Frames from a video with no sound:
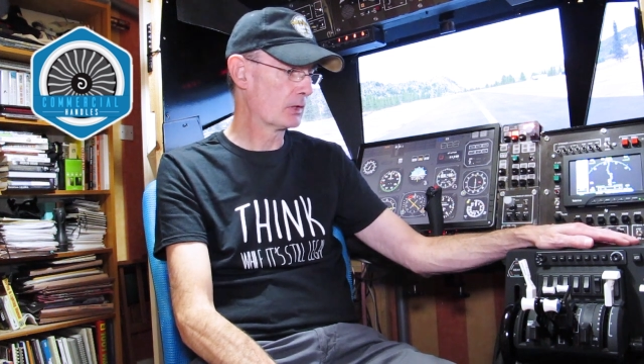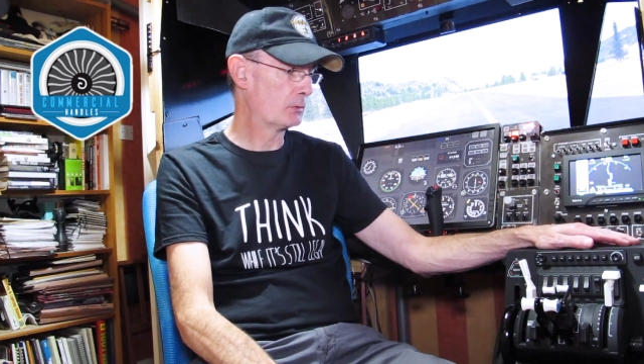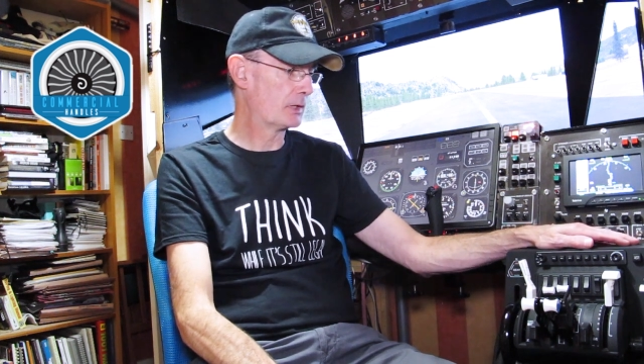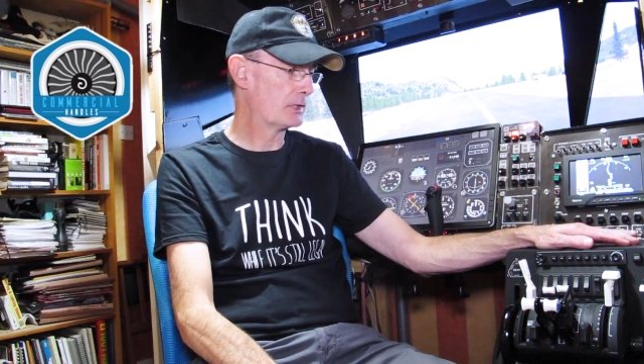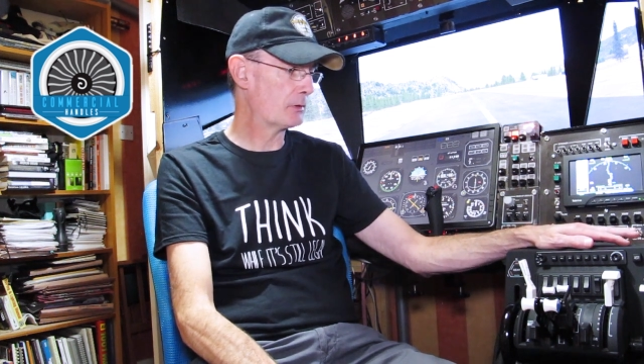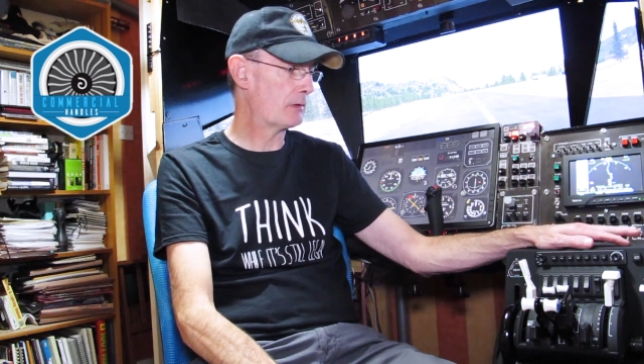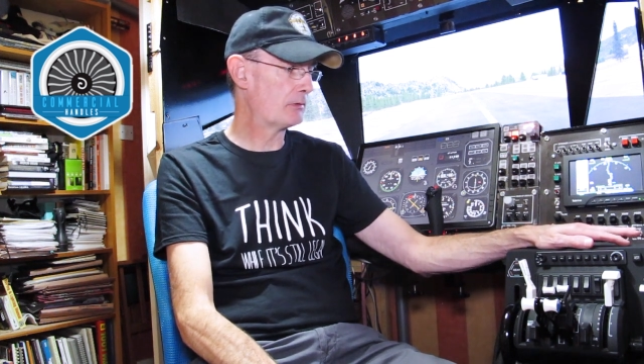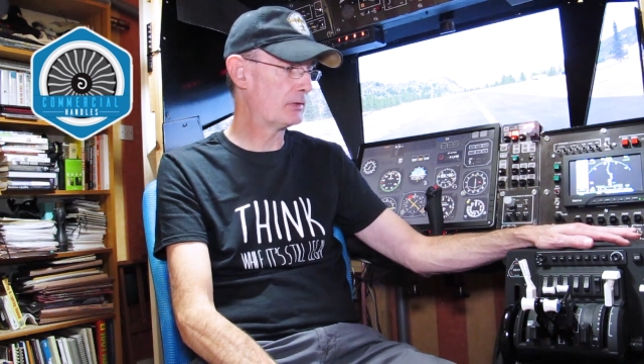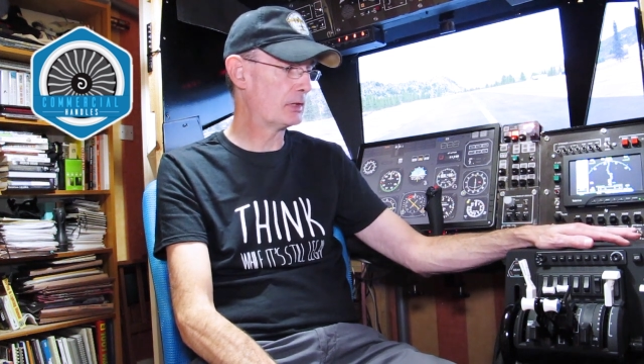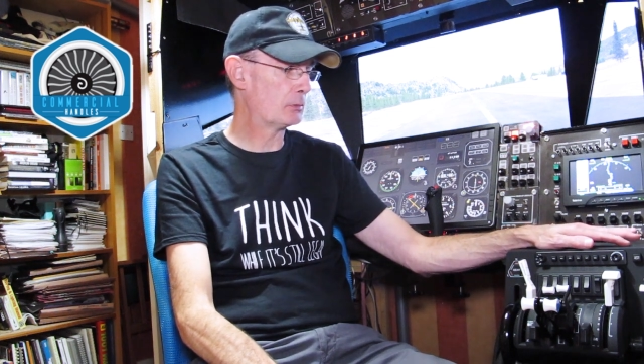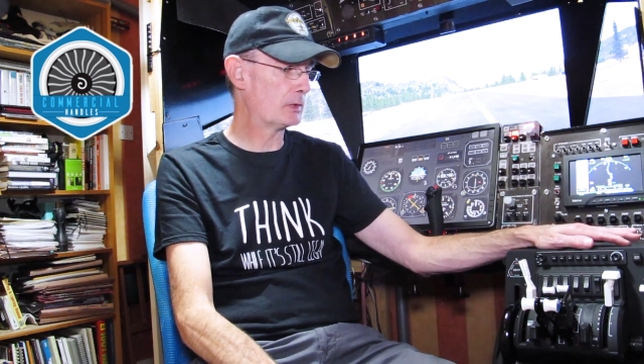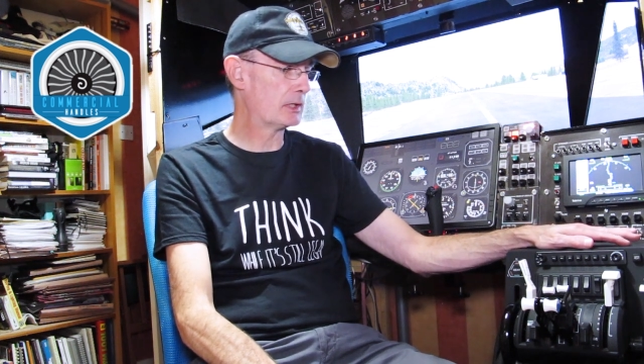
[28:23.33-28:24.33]
We can do
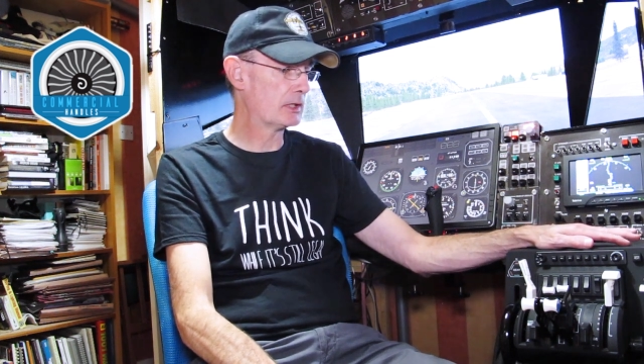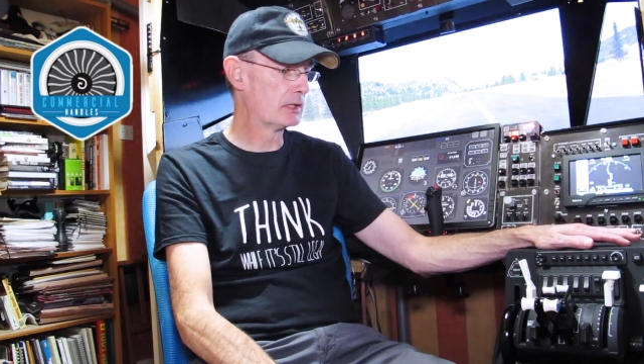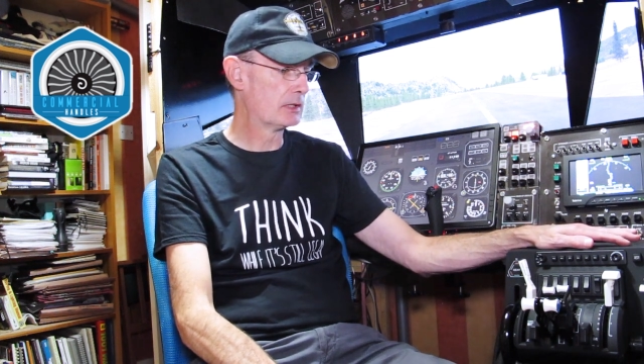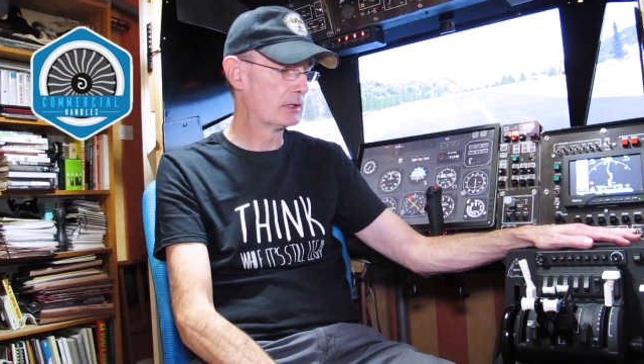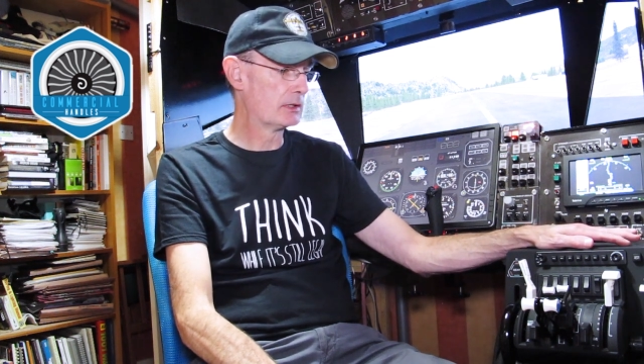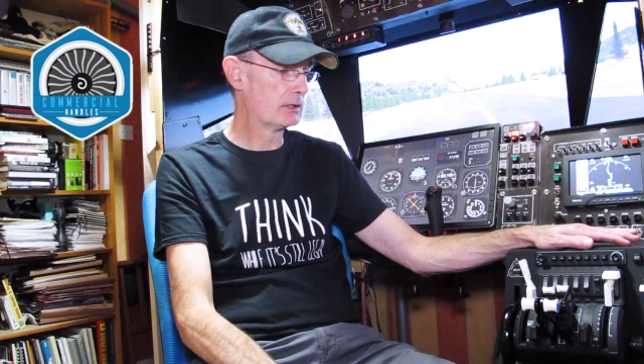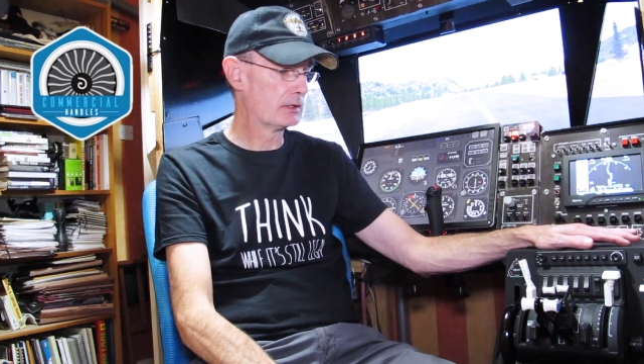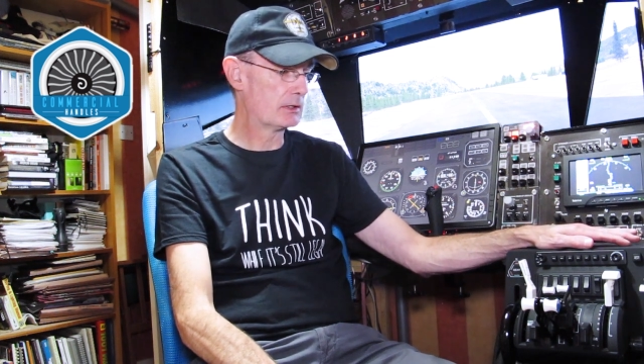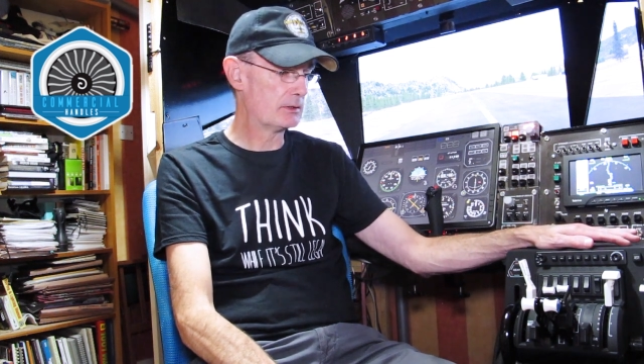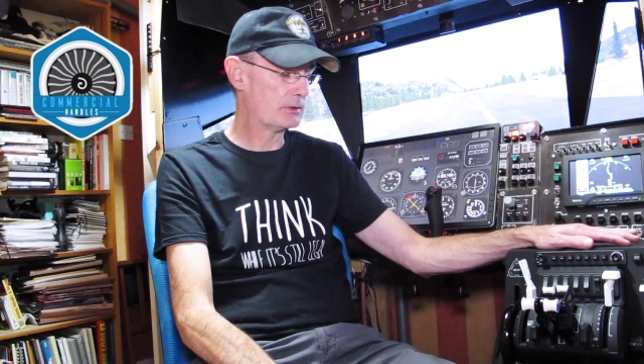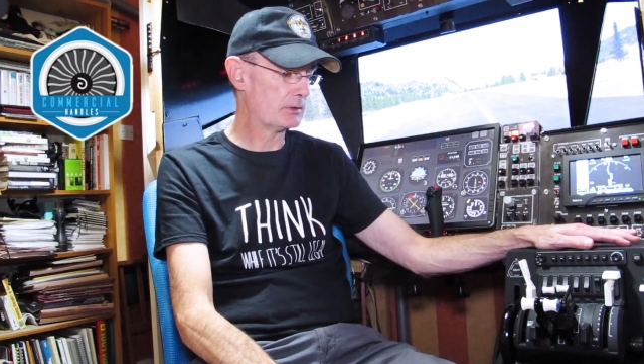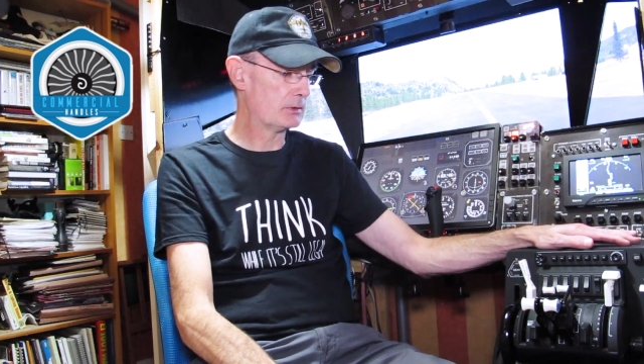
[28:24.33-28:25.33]
everything we
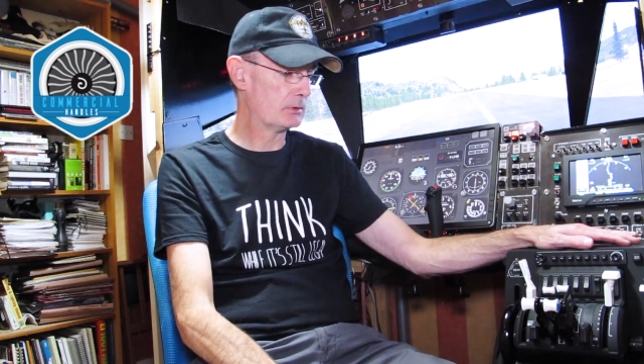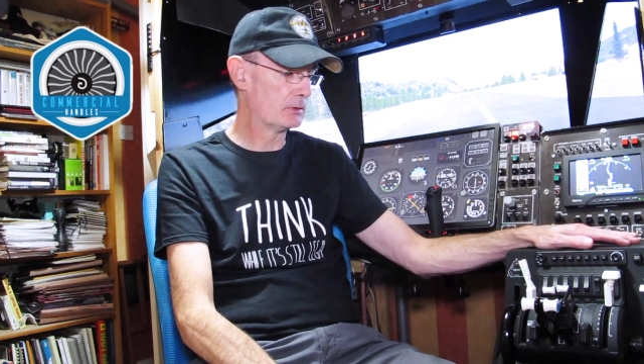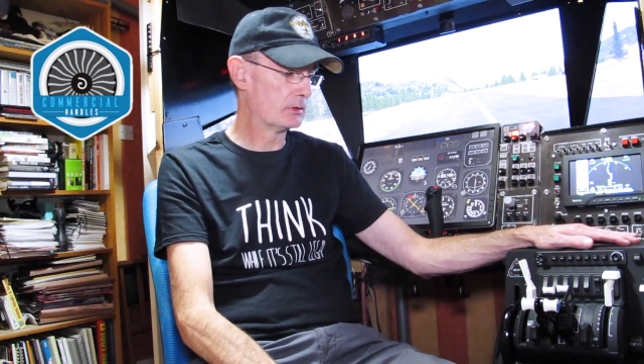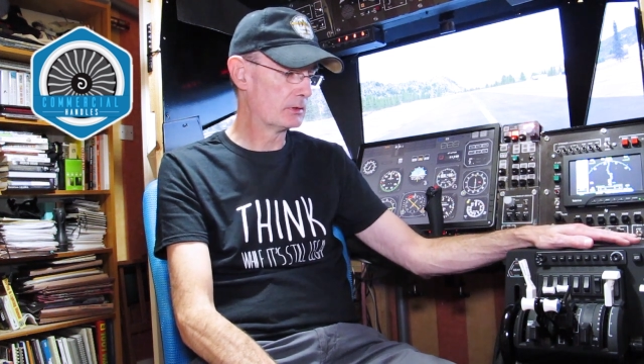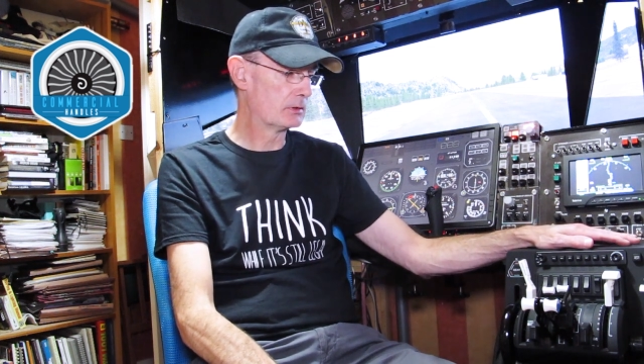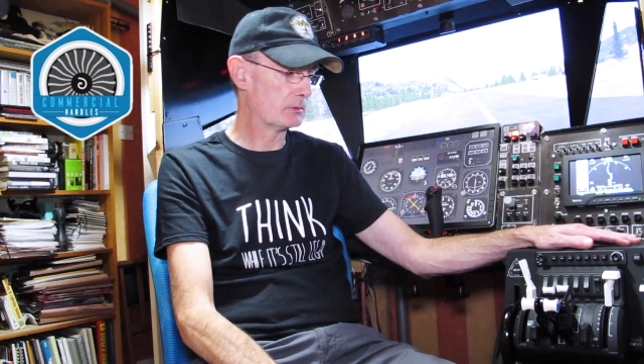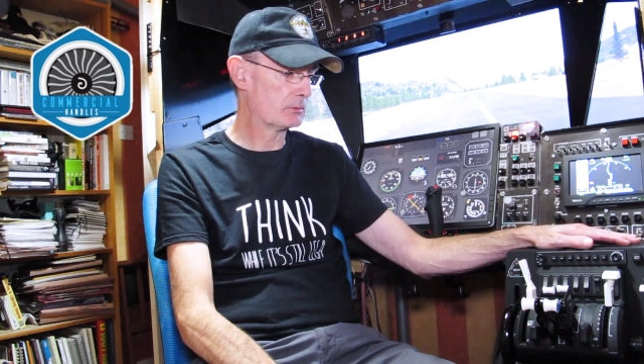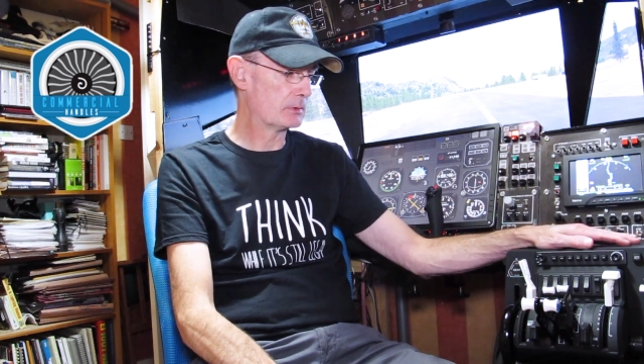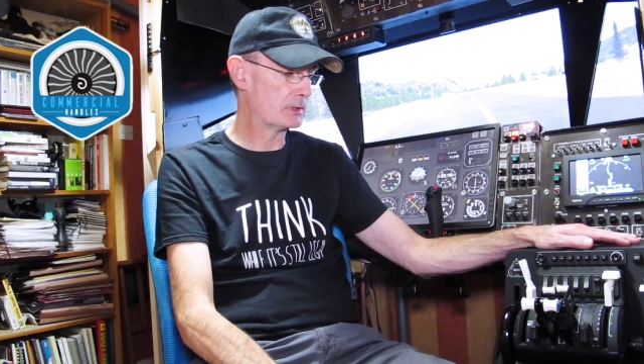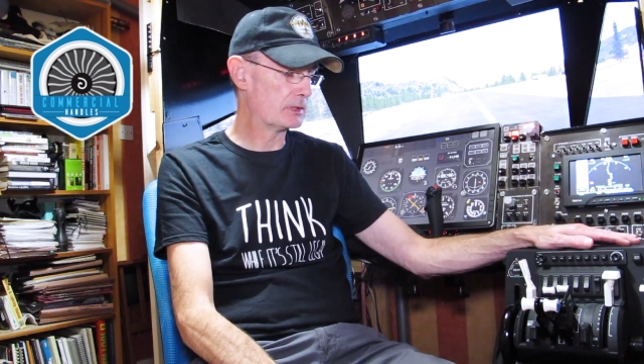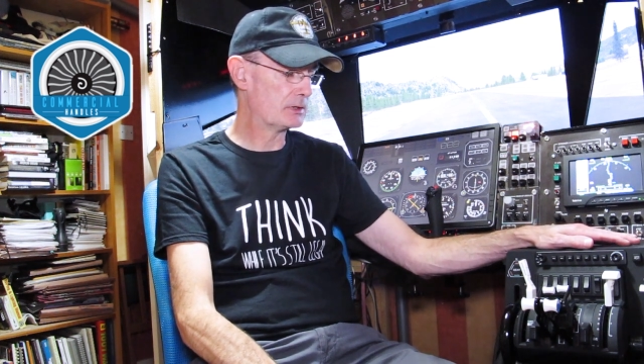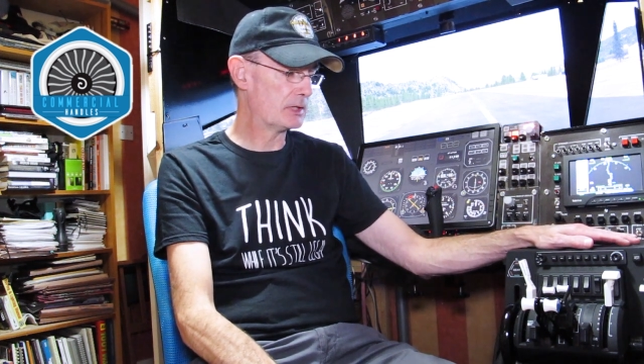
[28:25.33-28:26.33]
can do
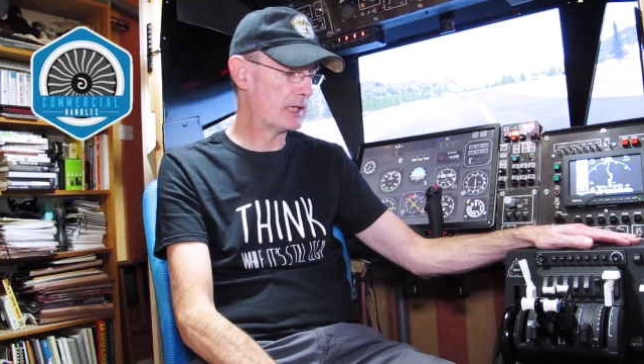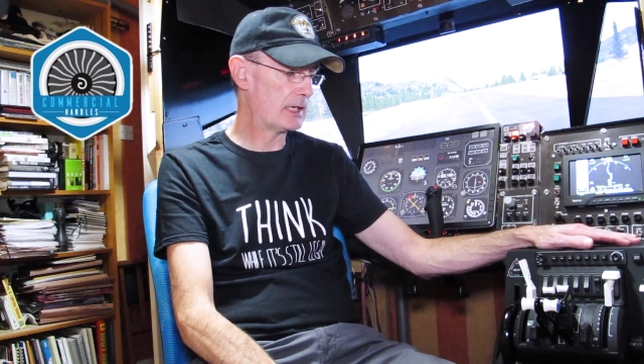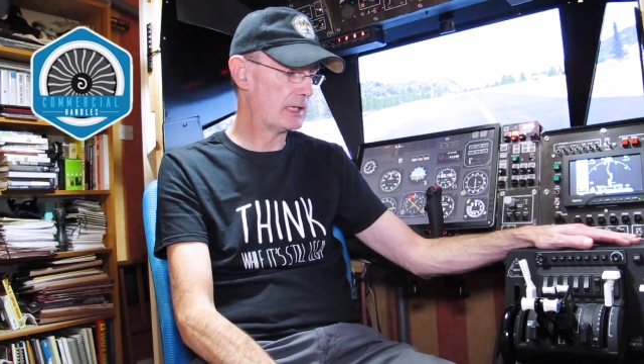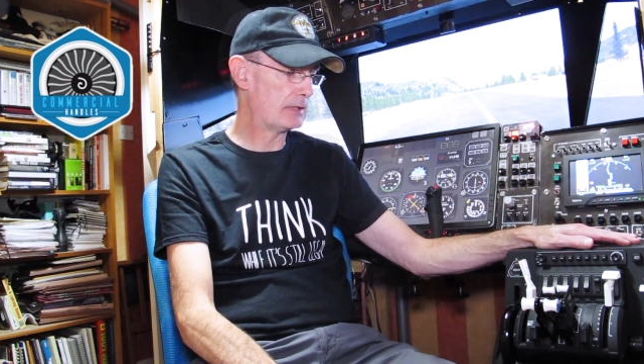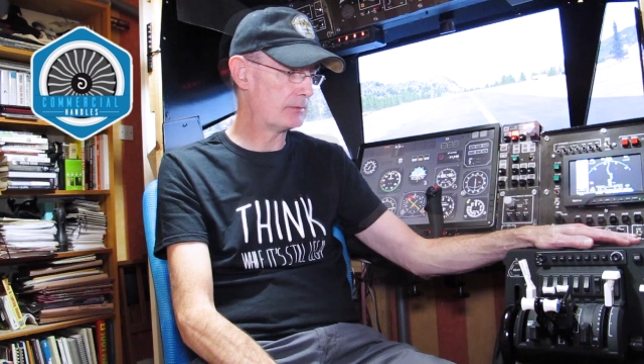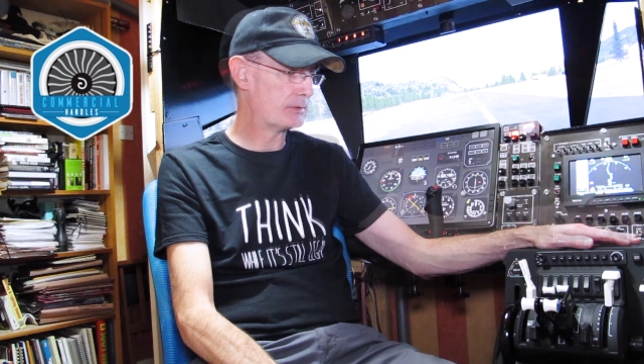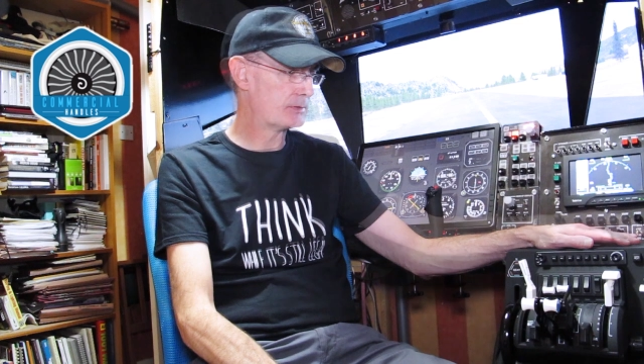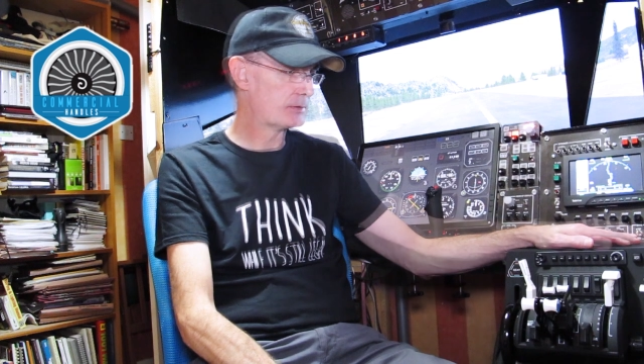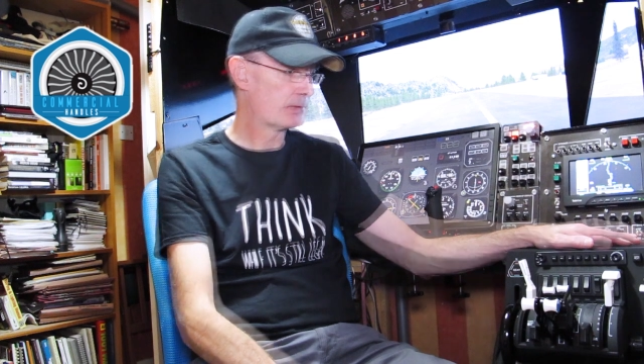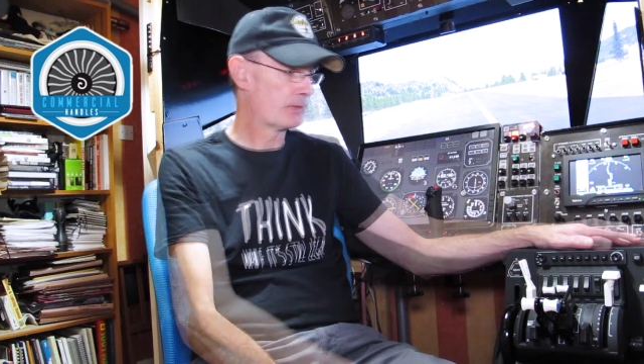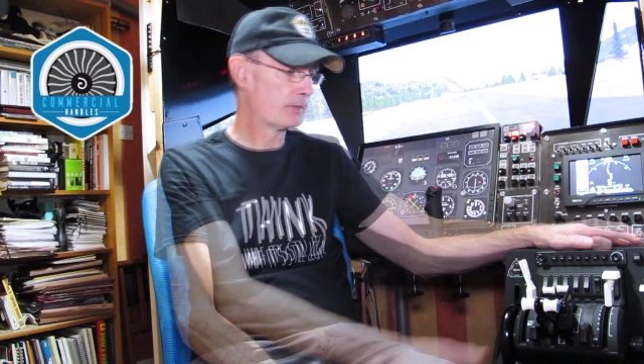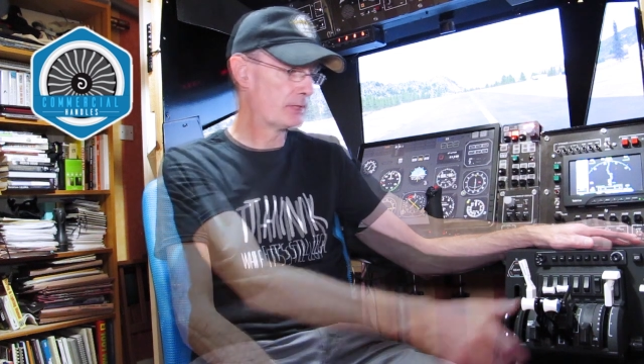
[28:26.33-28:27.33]
with the GA levers.